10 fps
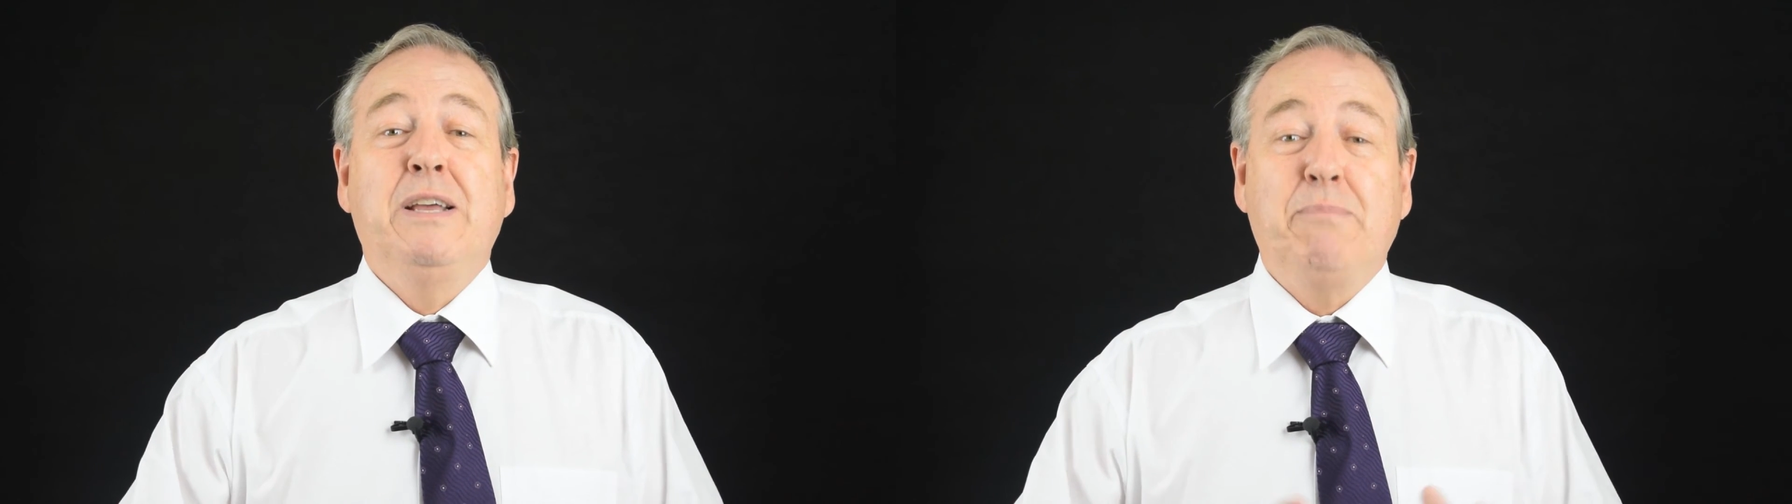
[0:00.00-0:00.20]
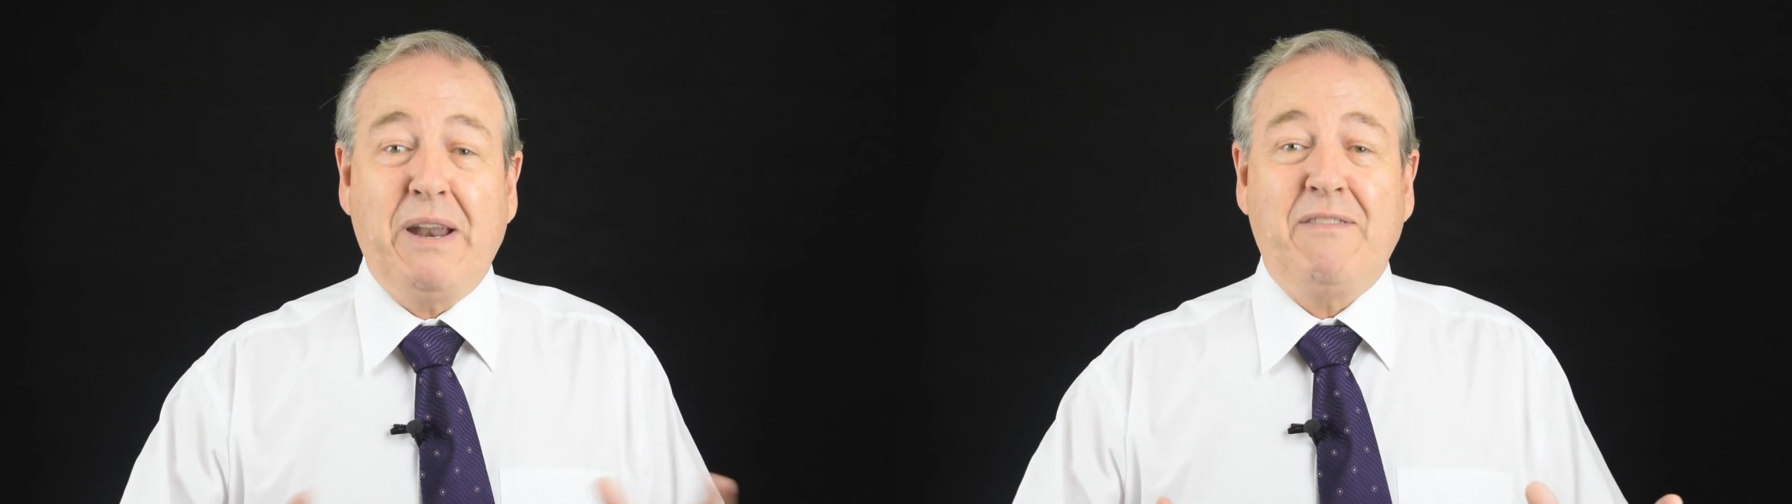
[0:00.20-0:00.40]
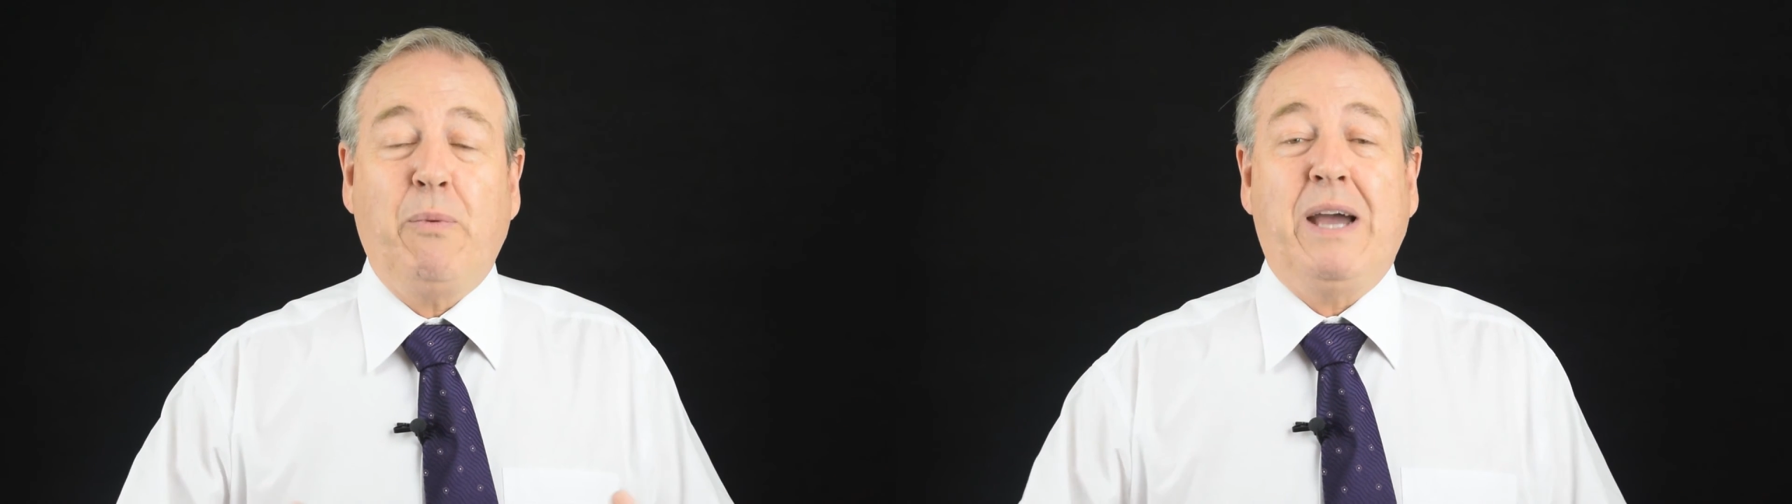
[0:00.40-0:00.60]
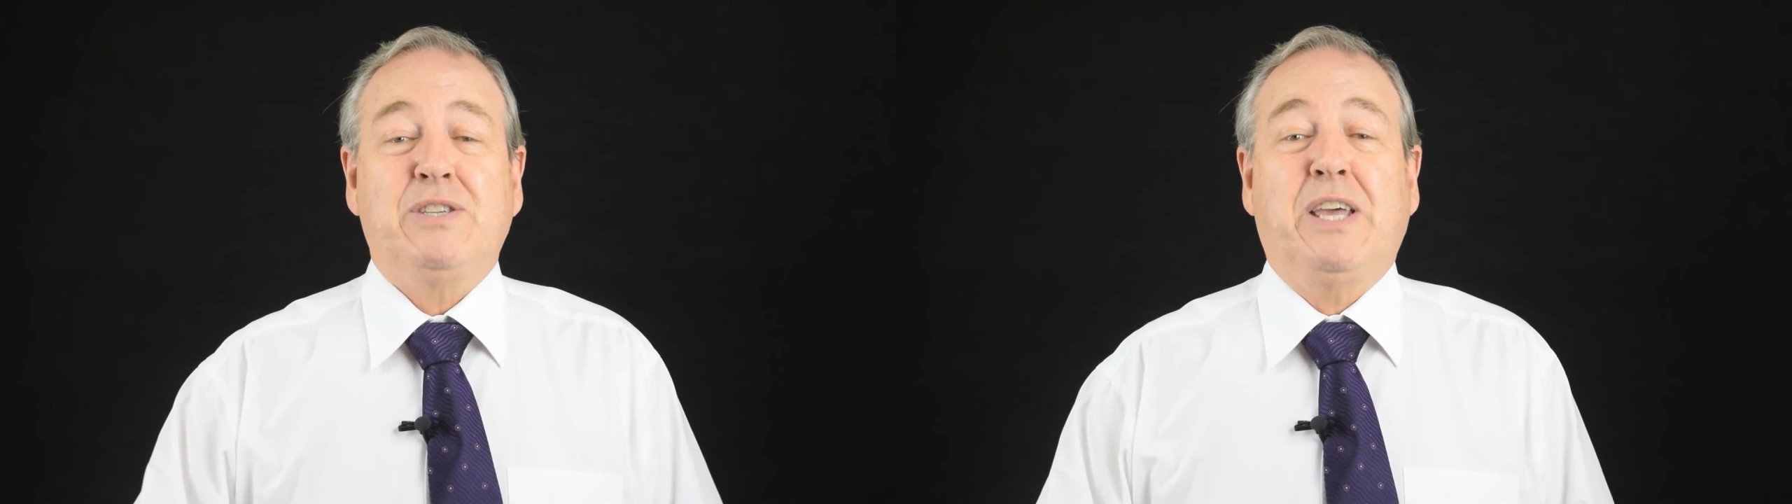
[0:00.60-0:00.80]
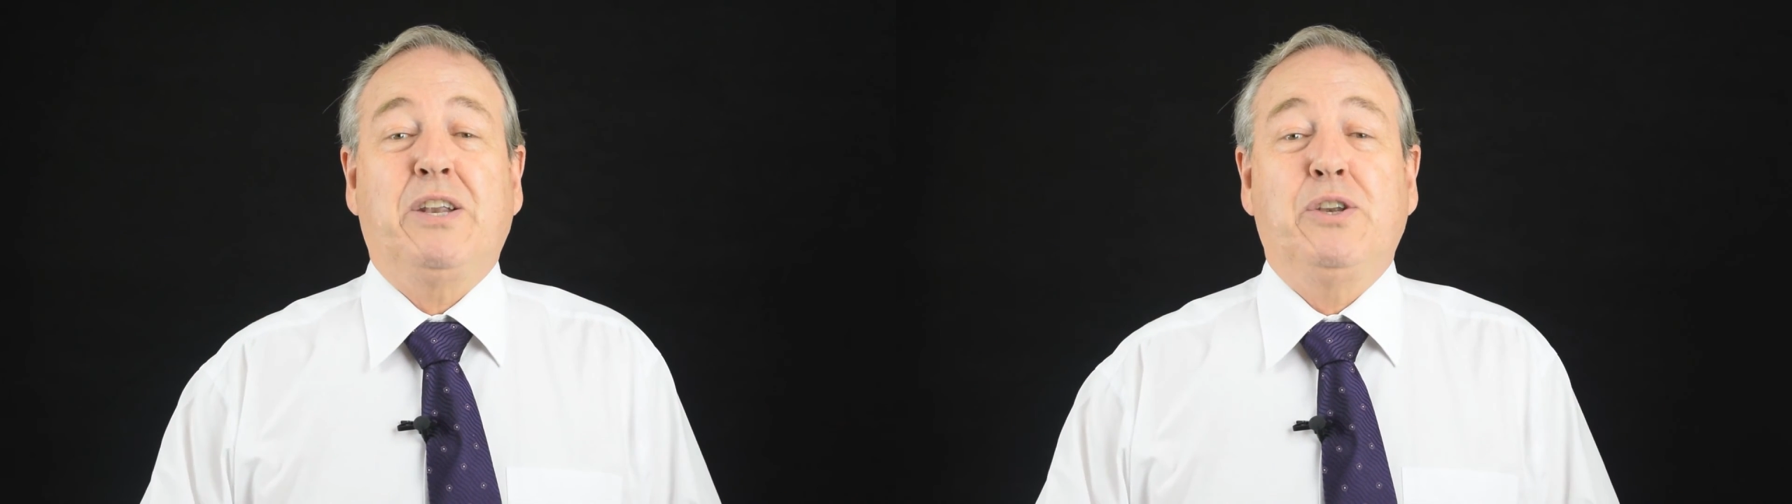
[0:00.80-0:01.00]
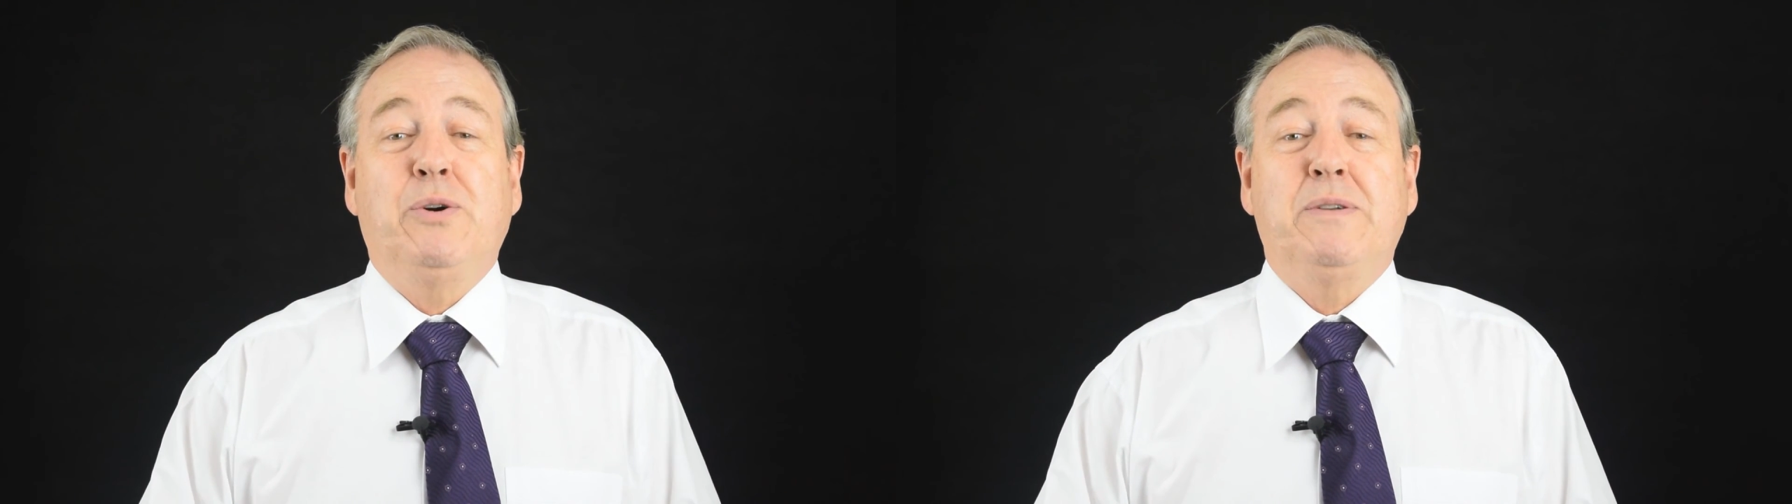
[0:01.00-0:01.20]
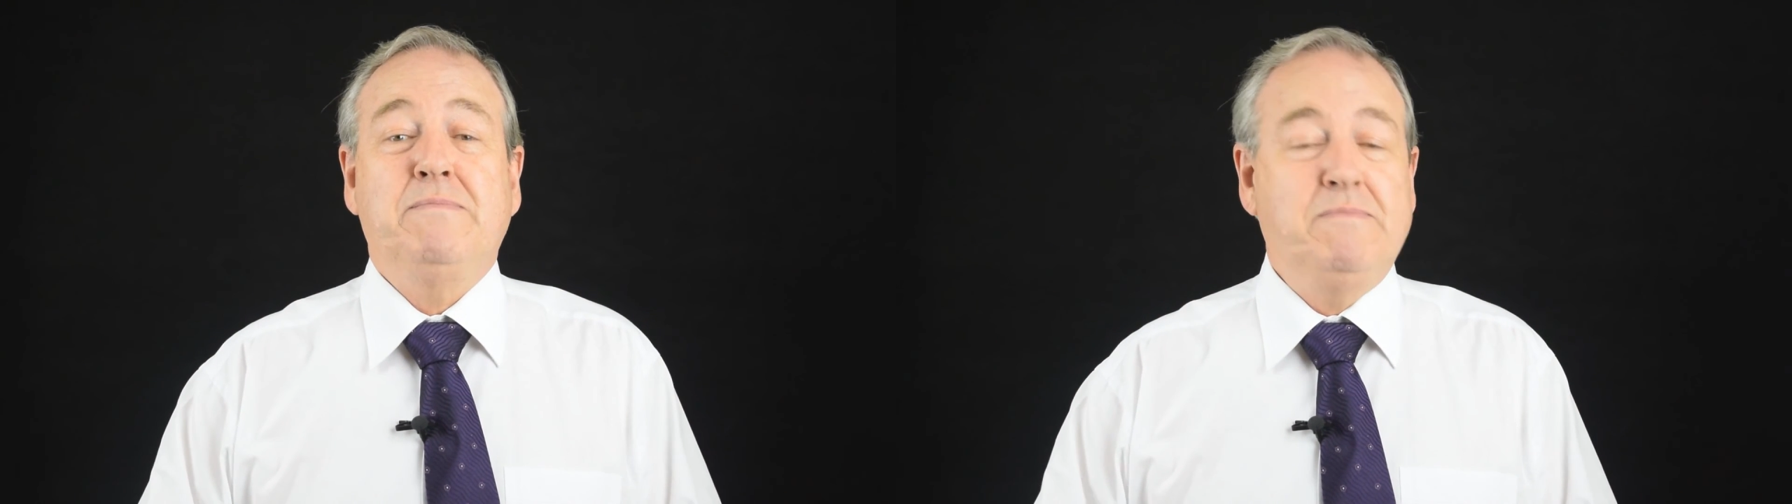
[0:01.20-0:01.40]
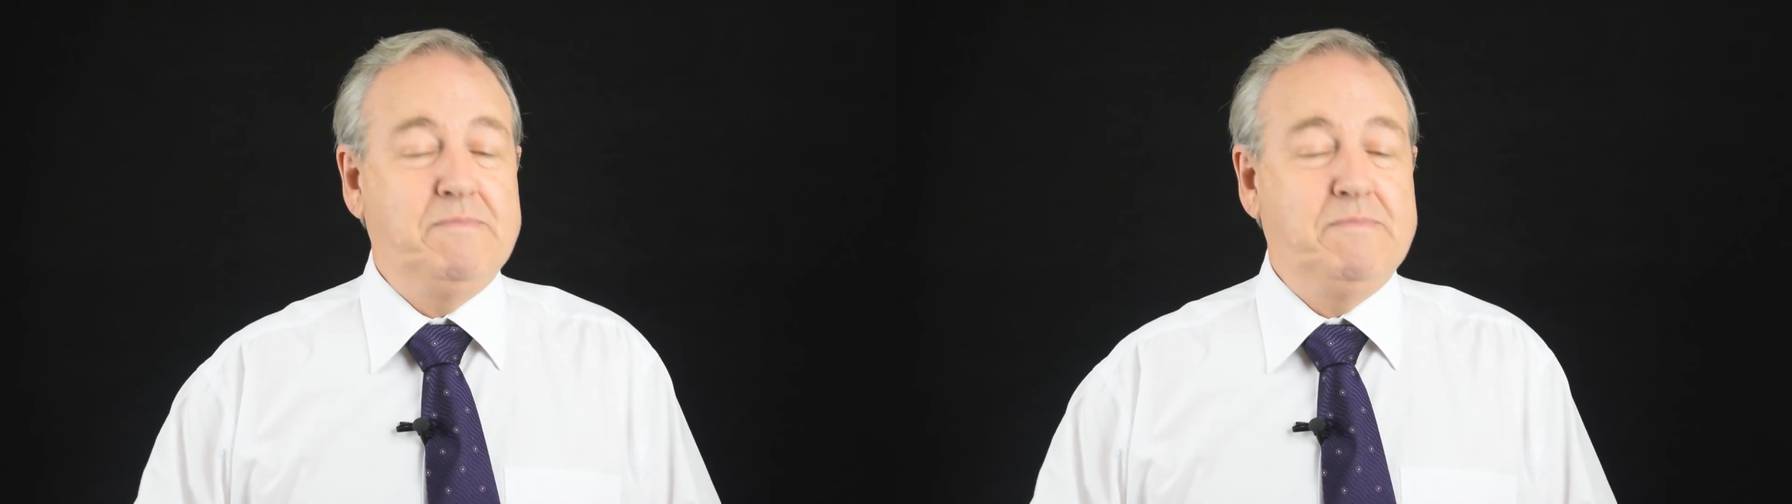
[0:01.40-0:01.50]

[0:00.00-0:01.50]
plenty of ways there to do it.